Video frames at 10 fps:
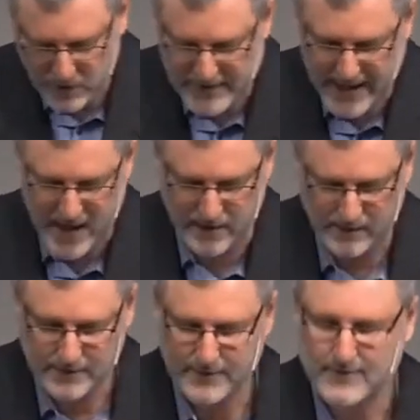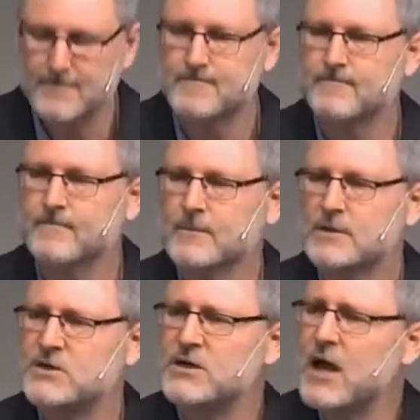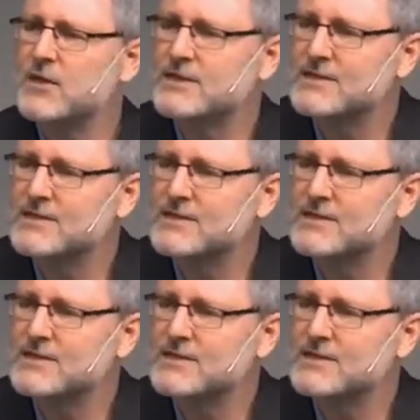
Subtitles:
you down. Did you know that